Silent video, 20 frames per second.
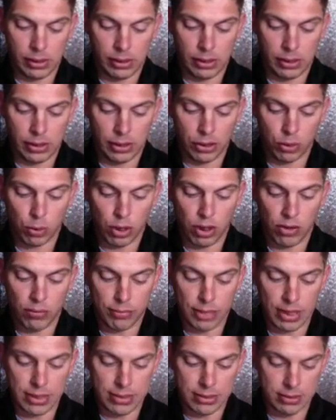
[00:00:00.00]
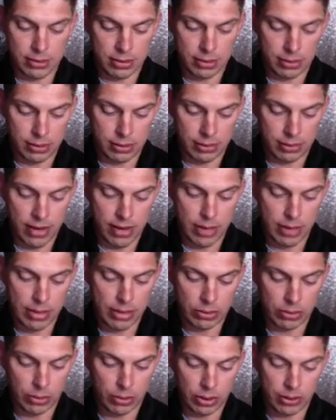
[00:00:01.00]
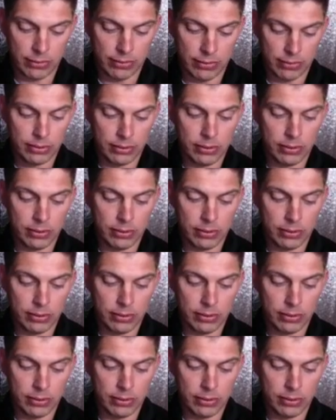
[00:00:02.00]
in 12 months divided by 12